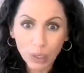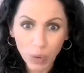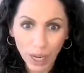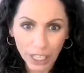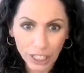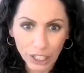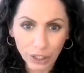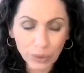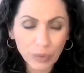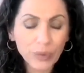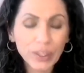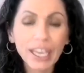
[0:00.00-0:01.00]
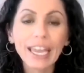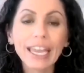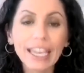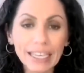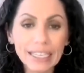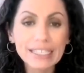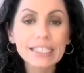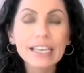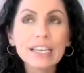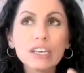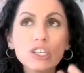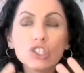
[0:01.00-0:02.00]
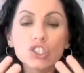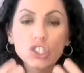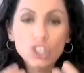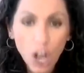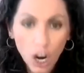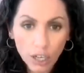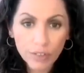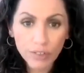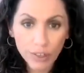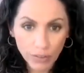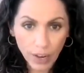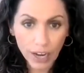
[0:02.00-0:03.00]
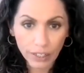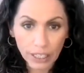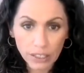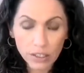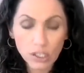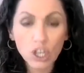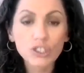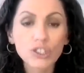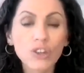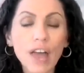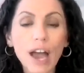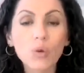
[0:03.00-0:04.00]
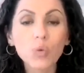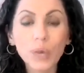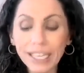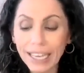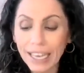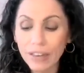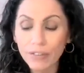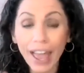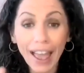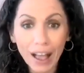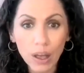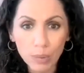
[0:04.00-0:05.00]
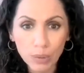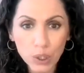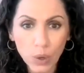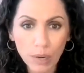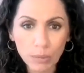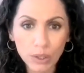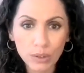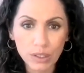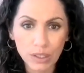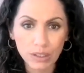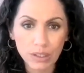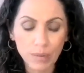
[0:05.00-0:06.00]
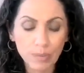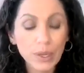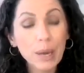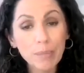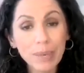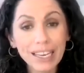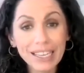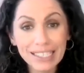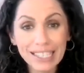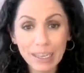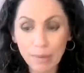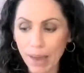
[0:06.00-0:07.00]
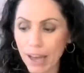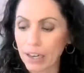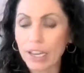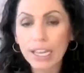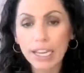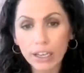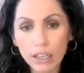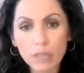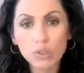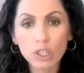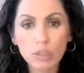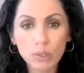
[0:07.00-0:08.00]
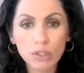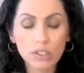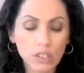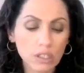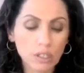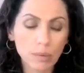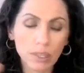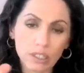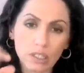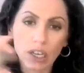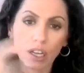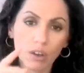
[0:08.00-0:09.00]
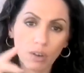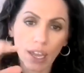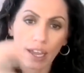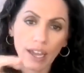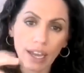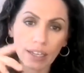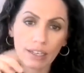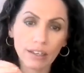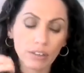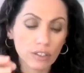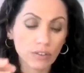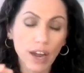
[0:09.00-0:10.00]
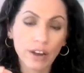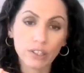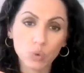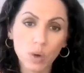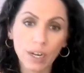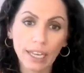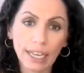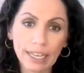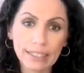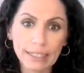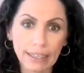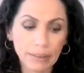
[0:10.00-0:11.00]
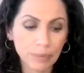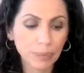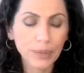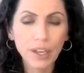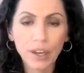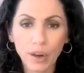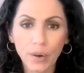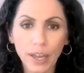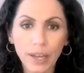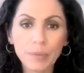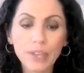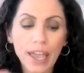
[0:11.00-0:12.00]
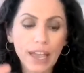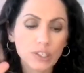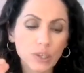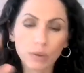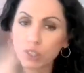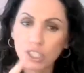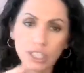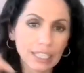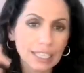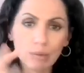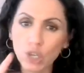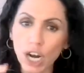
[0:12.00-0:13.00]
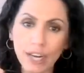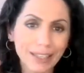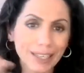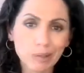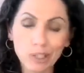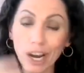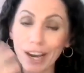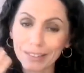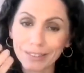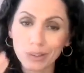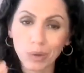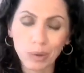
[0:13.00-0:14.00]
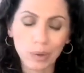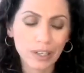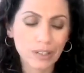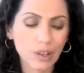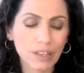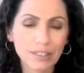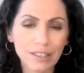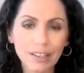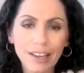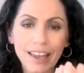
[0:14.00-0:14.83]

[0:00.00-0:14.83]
want to do is starve the virus so that we give help to our immune system. Because think about it, here comes your immune system and it's like, okay, I gotta kill this virus. One, I can't see it, okay? And so I'm just gonna keep trying and keep trying. That's why we're exhausted.